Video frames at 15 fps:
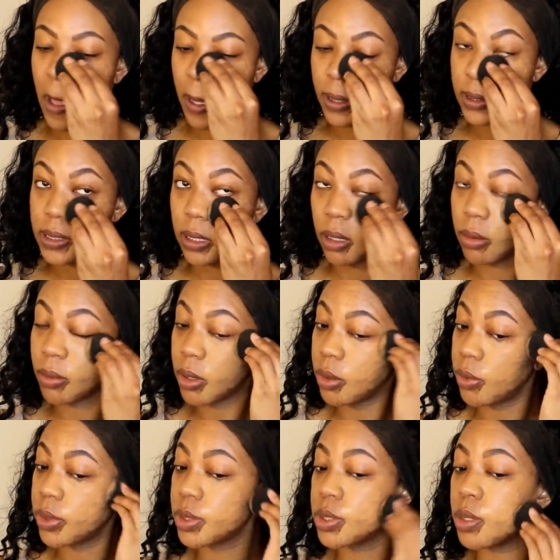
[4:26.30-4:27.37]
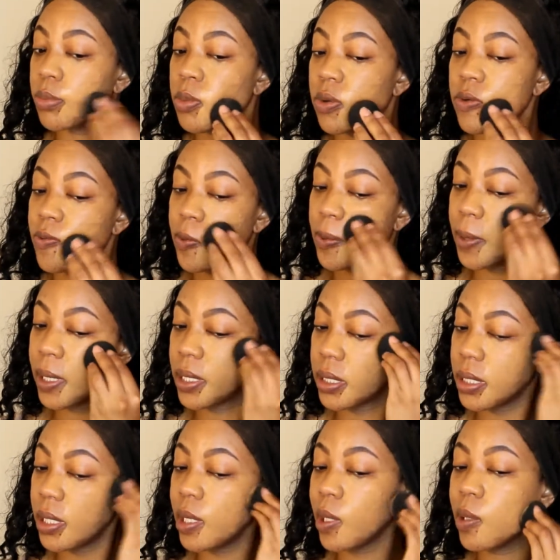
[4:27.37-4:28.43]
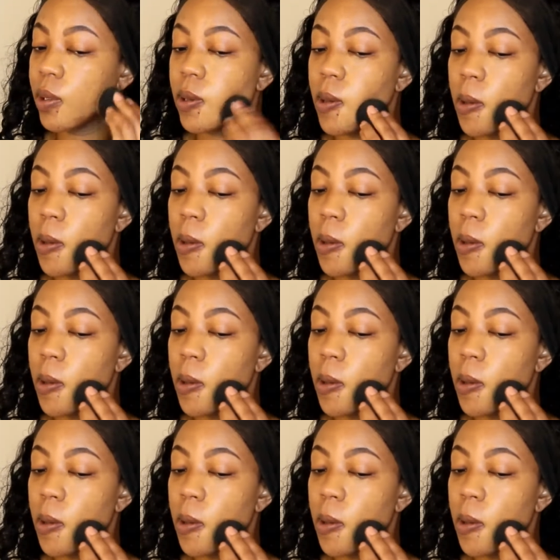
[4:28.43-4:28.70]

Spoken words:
So we're going to move quickly.